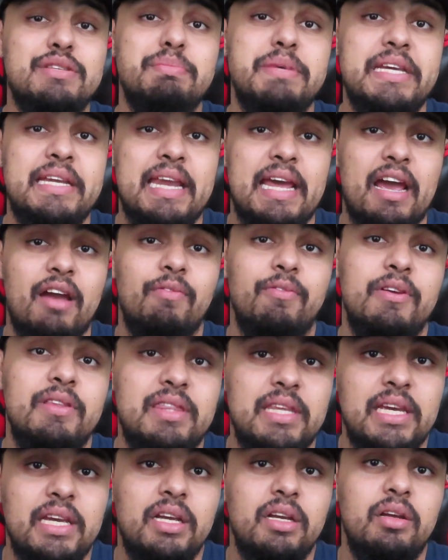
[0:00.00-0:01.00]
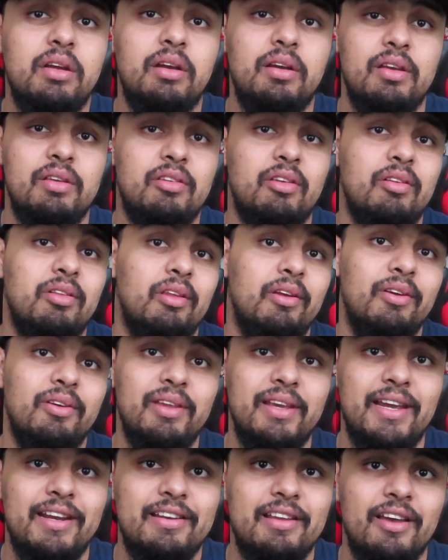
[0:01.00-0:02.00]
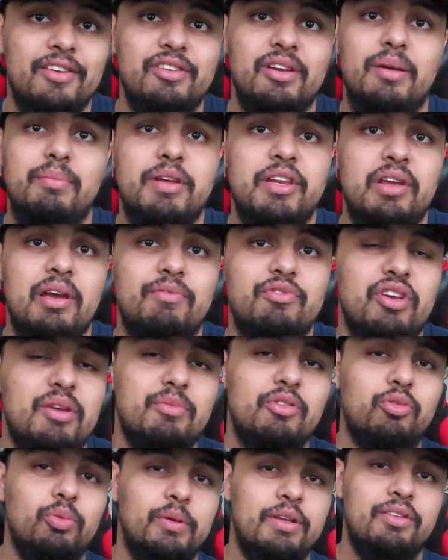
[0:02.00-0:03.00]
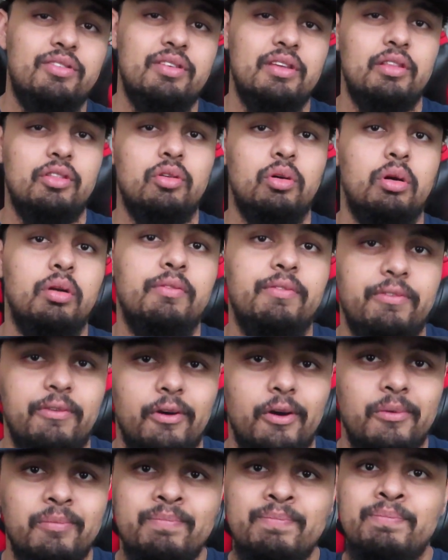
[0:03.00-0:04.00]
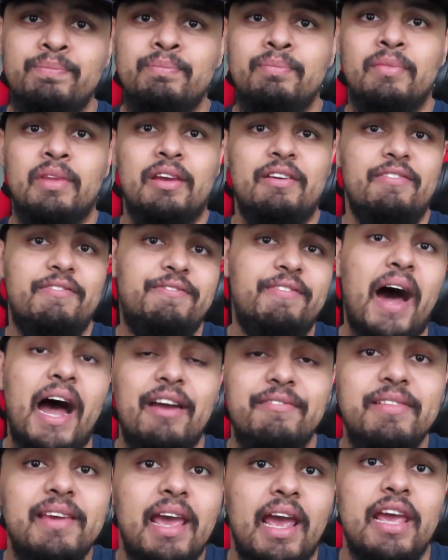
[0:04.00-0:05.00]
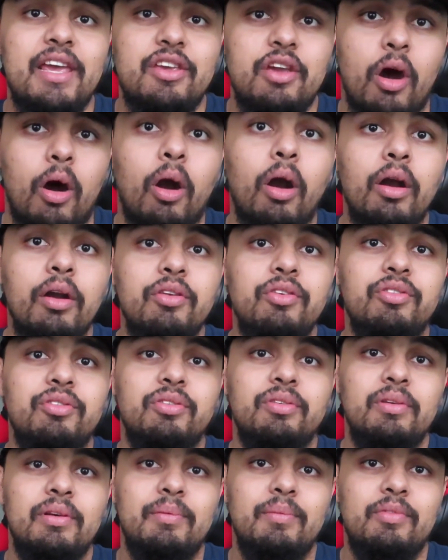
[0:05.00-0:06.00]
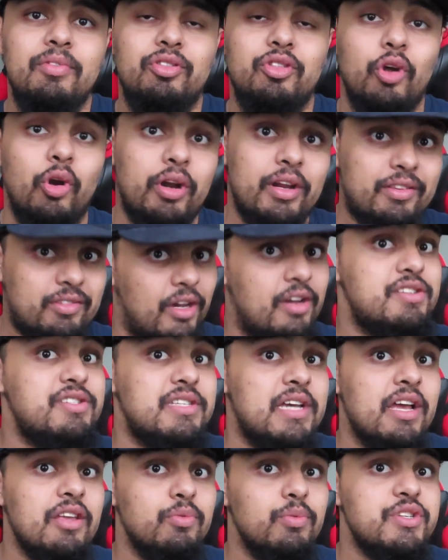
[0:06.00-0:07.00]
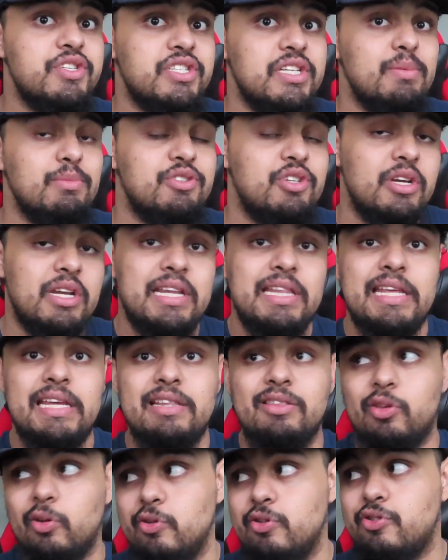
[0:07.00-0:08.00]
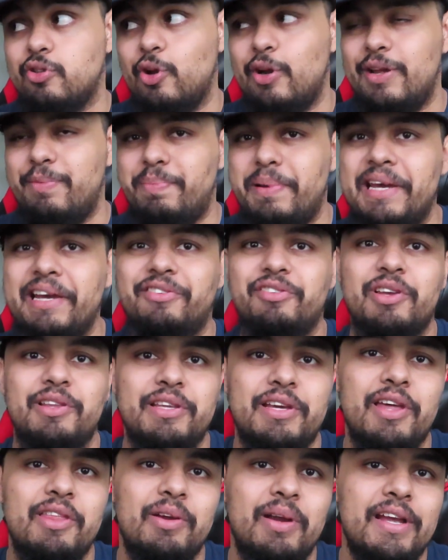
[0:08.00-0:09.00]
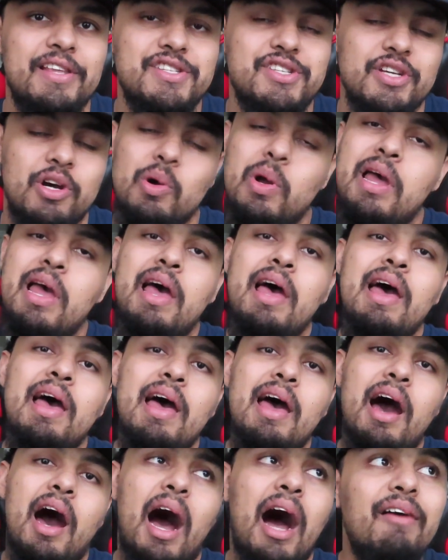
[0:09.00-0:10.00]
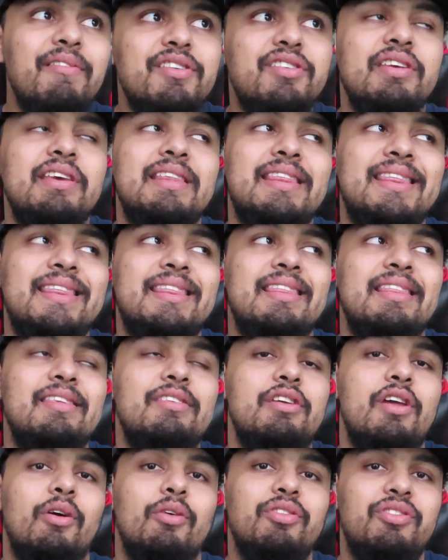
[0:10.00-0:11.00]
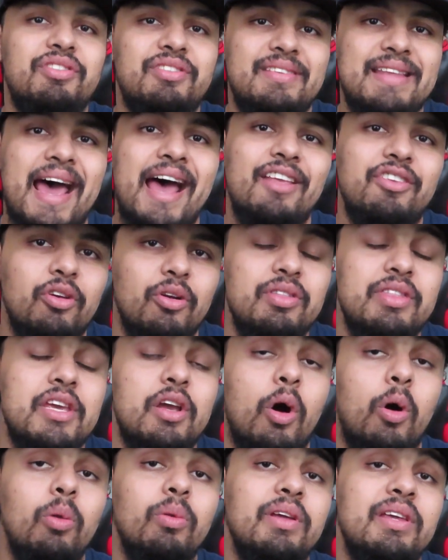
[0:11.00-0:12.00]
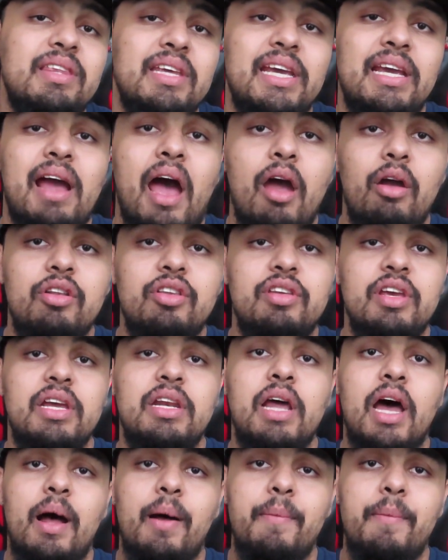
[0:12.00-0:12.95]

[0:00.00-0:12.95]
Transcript: mean everything because clearly it doesn't. You have Jameis Winston throwing for 5K yards, 30 touchdowns, which seems good, and then throws 30 picks on the other end. So, obviously, stats aren't the only thing. I did